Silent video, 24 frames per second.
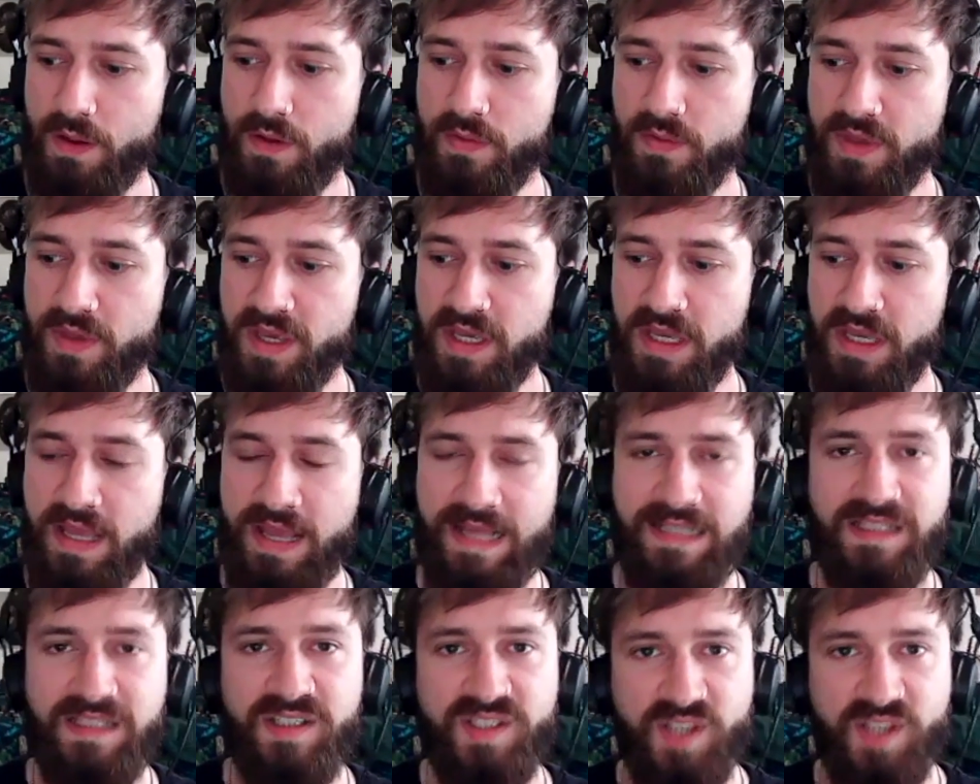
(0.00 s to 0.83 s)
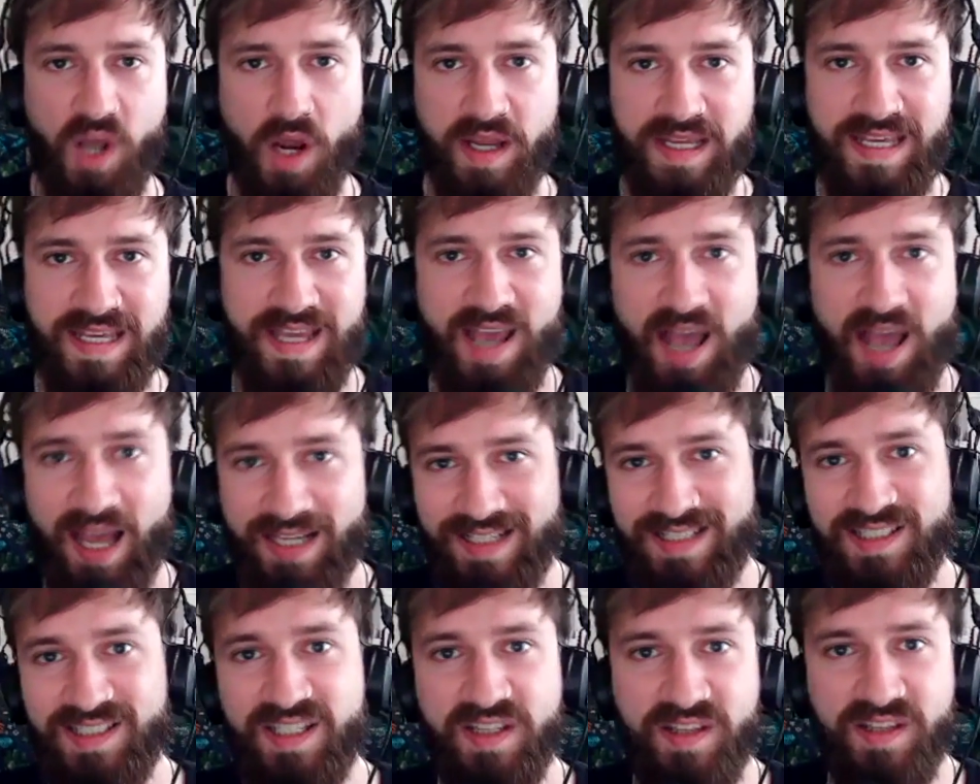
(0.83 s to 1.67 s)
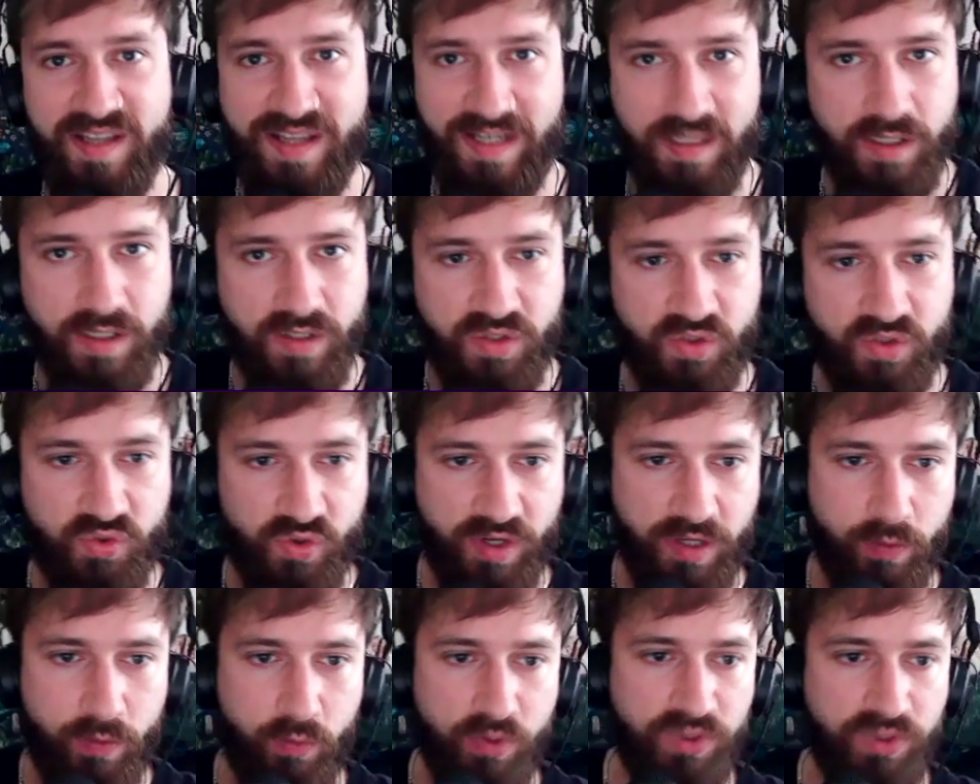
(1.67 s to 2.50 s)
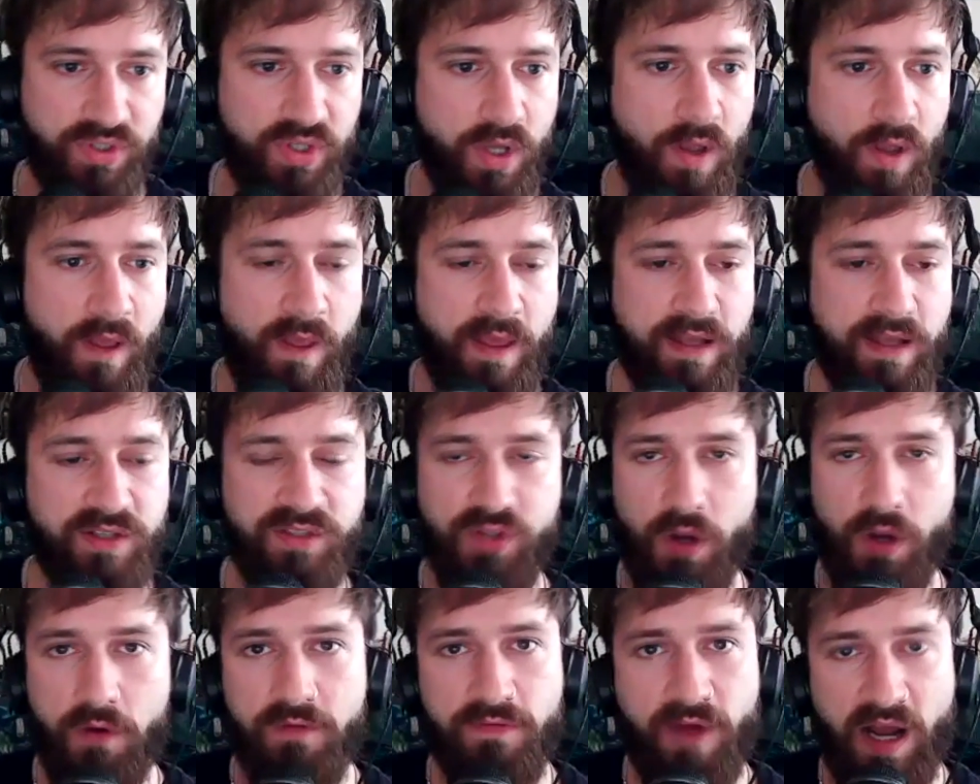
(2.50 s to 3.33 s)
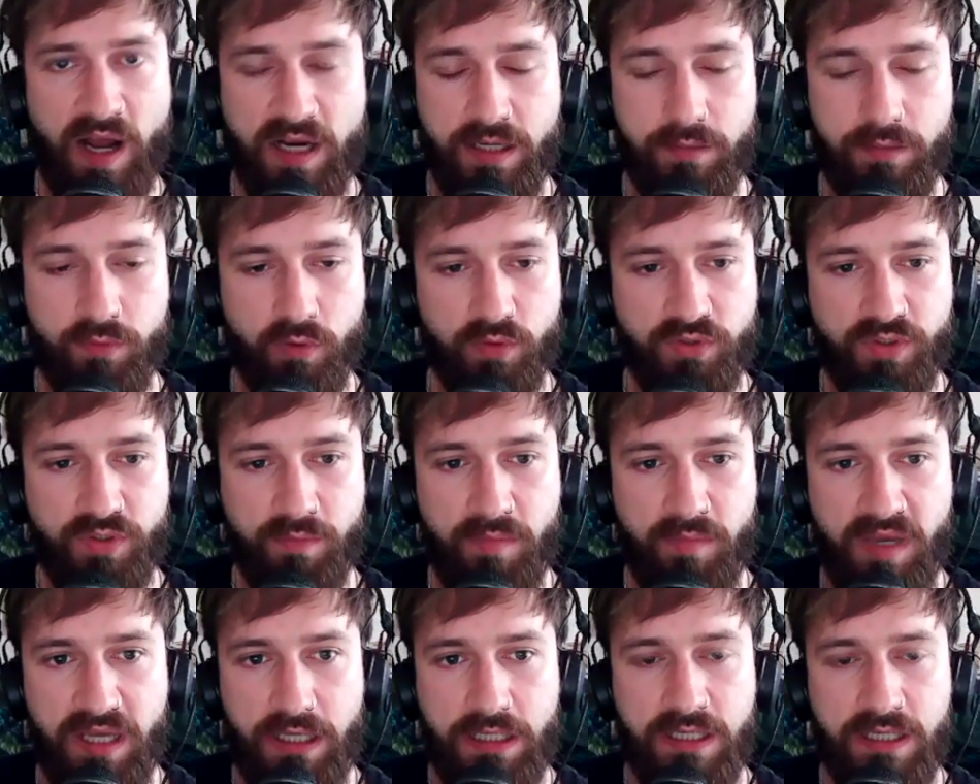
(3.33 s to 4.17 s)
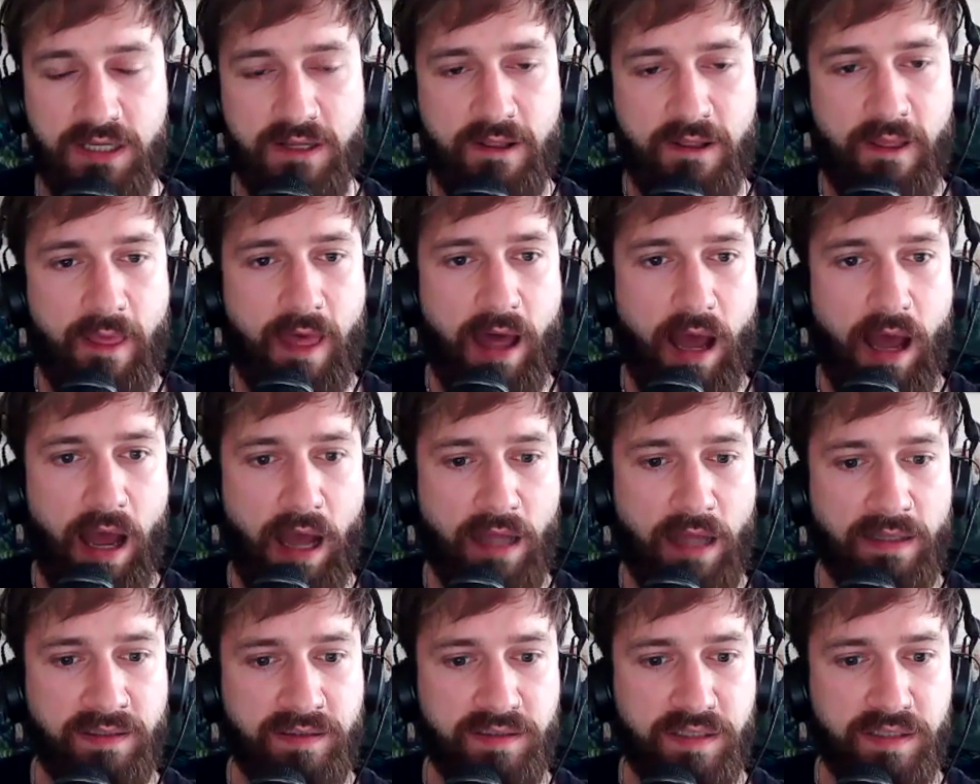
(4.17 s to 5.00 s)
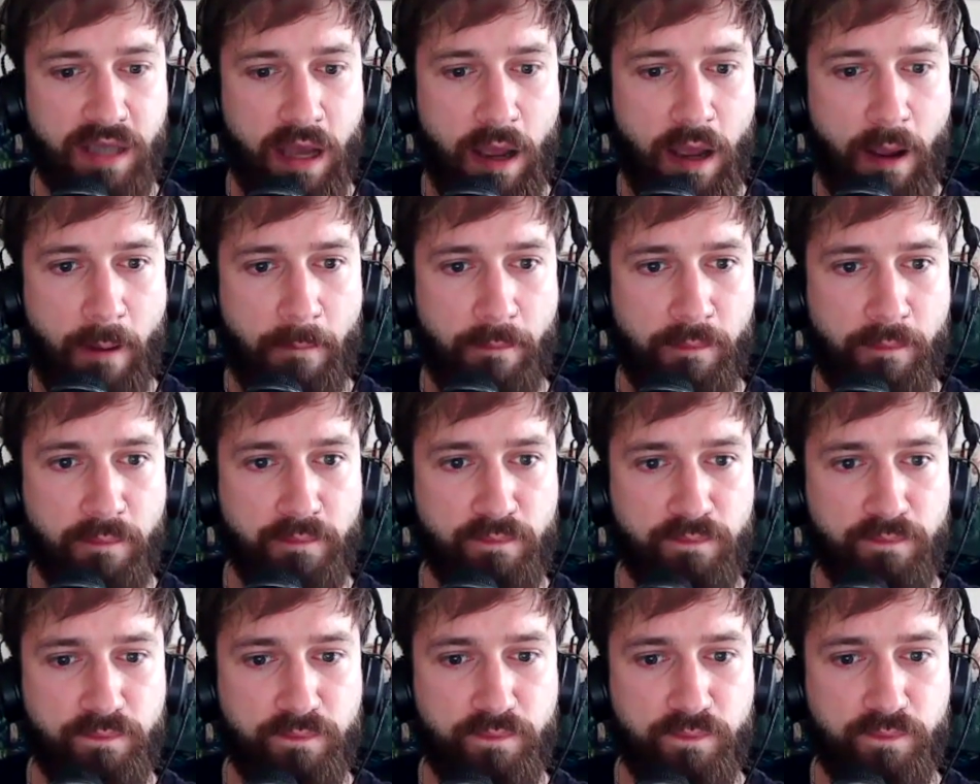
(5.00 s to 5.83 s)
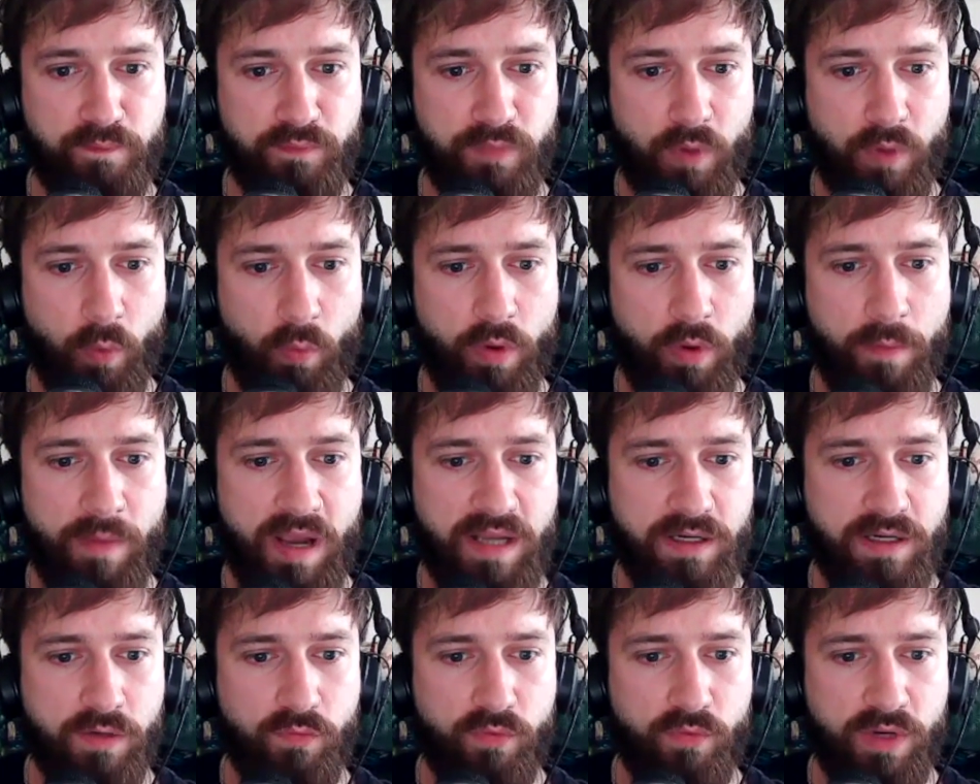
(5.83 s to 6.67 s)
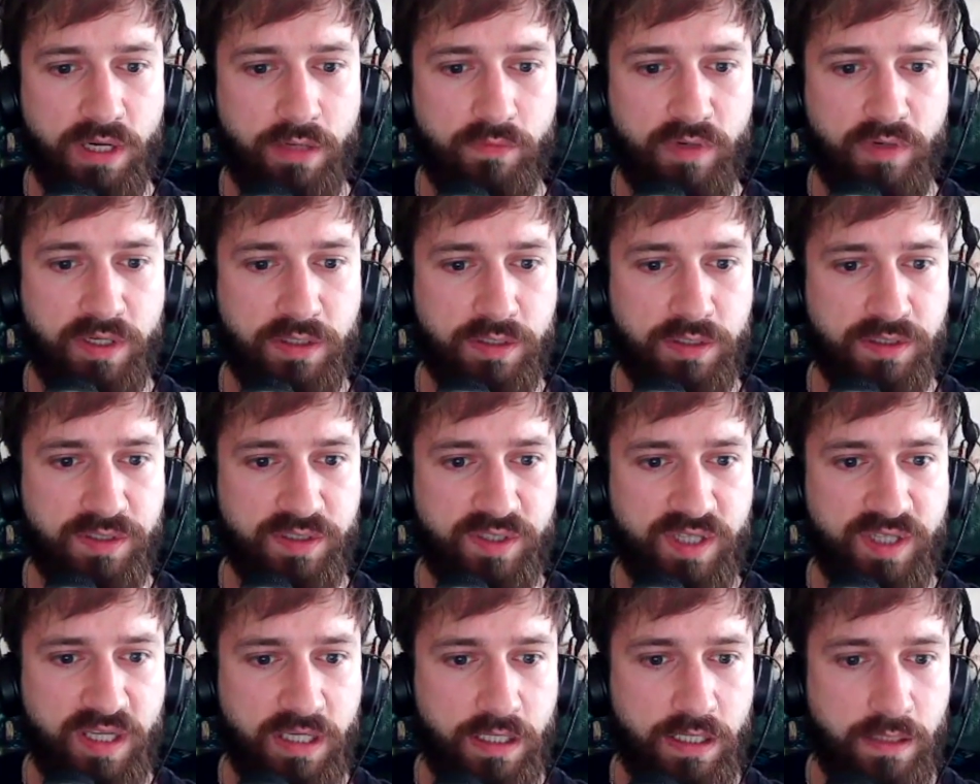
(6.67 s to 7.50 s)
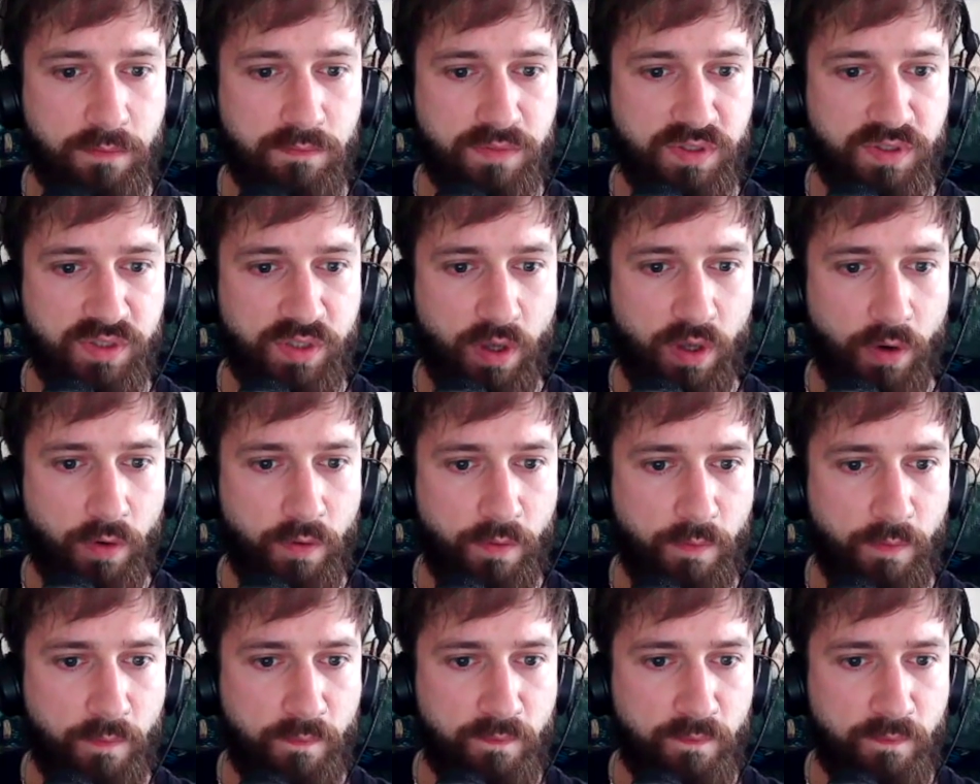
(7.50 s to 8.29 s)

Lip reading: the insight he had into the industry was so valuable to me. And we made a really, really good team. So